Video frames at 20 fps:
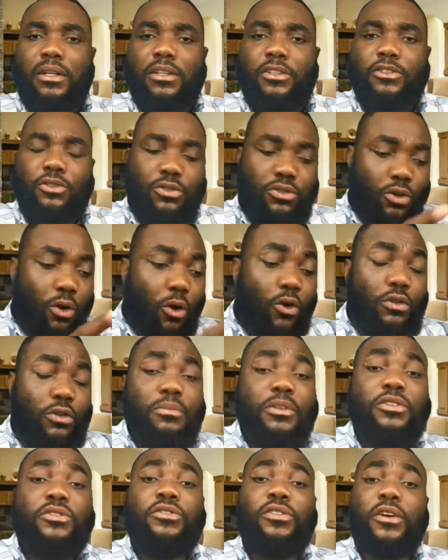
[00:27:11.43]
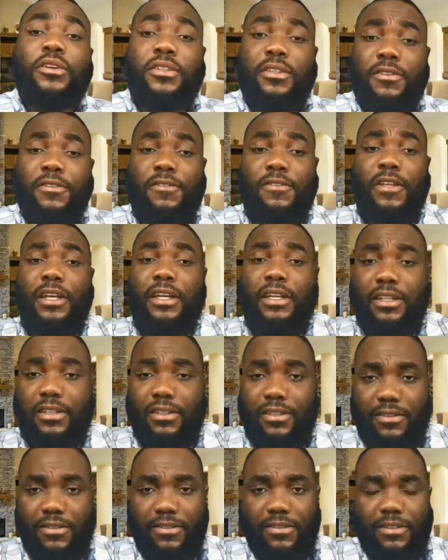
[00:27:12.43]
You told me certain
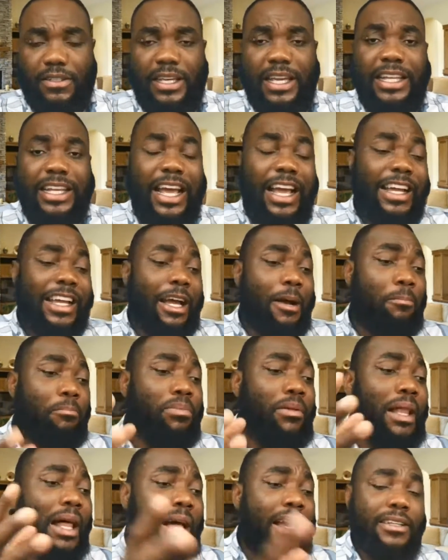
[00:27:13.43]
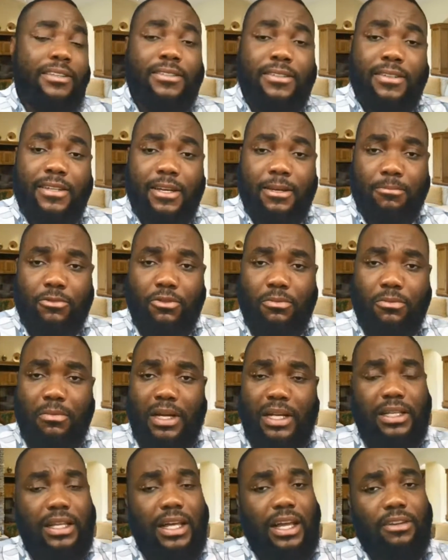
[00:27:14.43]
things and I applied them to
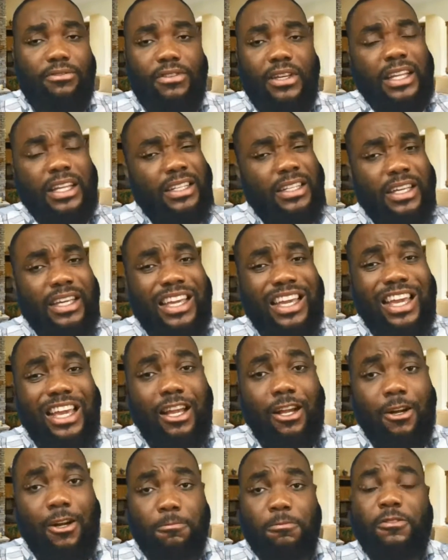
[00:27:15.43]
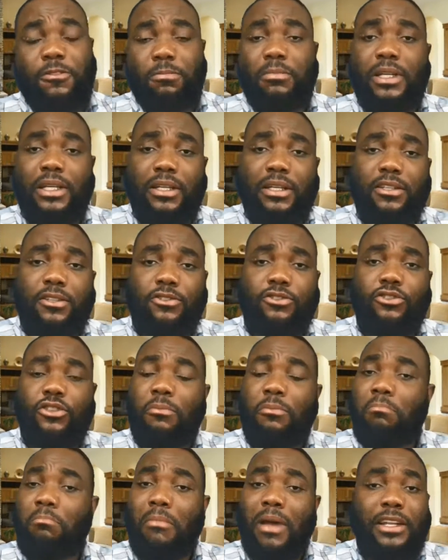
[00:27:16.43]
my life, and they helped me
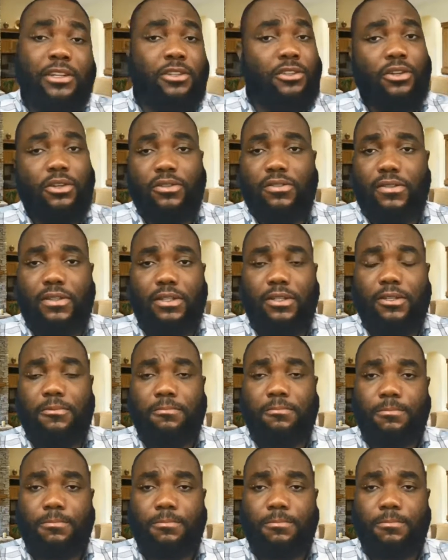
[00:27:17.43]
tremendously.